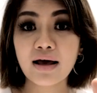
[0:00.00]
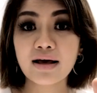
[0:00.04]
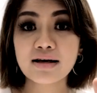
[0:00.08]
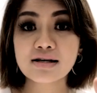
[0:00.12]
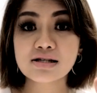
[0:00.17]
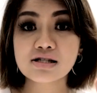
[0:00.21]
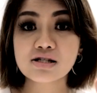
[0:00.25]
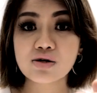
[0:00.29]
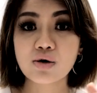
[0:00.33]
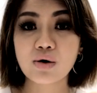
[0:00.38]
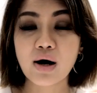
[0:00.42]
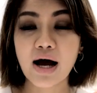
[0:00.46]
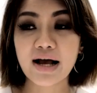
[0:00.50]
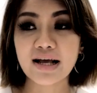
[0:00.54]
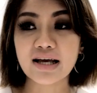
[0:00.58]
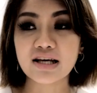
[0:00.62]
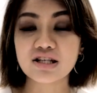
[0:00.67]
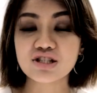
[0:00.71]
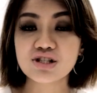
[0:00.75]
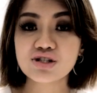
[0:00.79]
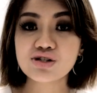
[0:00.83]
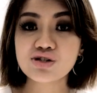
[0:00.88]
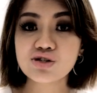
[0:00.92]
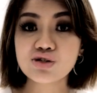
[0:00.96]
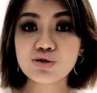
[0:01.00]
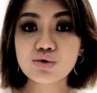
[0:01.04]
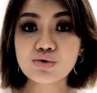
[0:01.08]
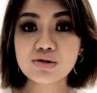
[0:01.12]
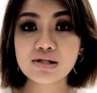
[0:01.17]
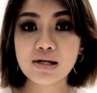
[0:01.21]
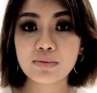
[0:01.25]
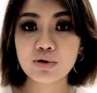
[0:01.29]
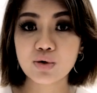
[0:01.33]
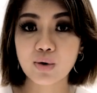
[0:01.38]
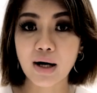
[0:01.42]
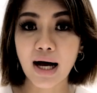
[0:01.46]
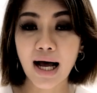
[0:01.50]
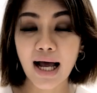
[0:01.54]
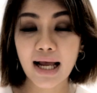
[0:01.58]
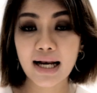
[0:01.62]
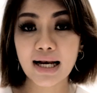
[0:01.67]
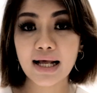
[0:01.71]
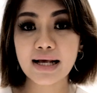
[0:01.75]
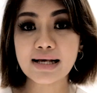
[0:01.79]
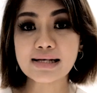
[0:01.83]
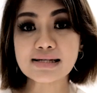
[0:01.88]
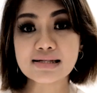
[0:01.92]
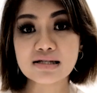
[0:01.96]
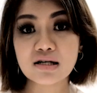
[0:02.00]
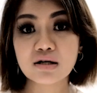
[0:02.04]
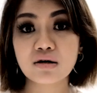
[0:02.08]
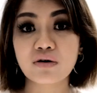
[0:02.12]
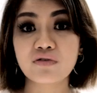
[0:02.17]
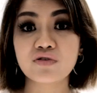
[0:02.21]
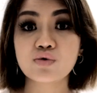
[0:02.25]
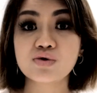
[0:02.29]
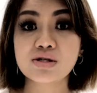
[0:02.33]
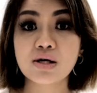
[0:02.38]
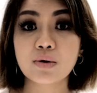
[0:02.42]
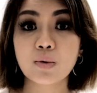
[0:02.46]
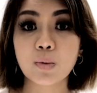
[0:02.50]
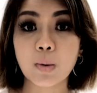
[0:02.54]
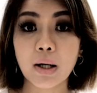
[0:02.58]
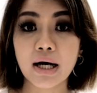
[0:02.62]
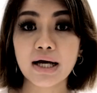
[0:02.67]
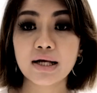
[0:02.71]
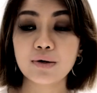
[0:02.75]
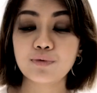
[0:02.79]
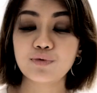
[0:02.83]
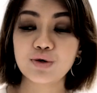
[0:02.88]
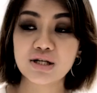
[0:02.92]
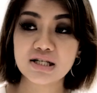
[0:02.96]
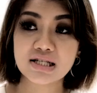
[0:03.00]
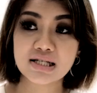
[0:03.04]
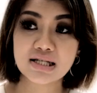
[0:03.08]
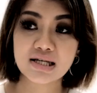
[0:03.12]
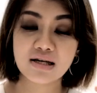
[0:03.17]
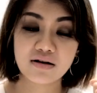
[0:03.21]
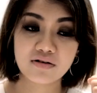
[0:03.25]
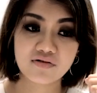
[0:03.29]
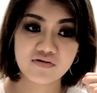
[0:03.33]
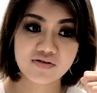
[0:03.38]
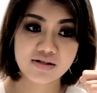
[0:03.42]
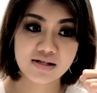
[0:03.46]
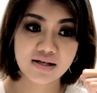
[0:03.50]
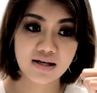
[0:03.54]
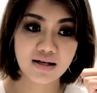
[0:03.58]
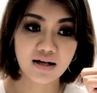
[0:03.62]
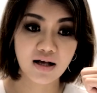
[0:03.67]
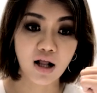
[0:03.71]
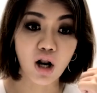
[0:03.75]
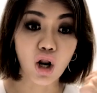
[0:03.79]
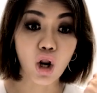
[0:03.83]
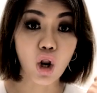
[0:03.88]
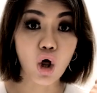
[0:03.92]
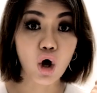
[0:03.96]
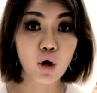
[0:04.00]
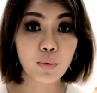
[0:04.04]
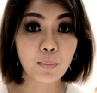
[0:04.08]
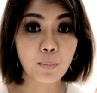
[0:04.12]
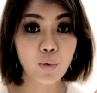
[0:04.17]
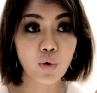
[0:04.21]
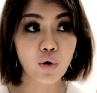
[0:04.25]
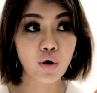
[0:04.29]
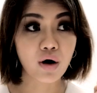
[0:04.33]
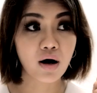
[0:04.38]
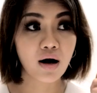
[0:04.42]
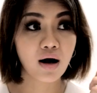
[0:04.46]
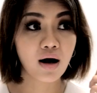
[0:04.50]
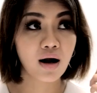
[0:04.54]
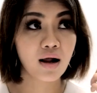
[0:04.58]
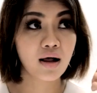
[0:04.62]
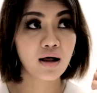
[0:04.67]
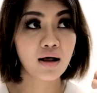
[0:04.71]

so I can just use them to highlight instead of using white, which gives it a lot more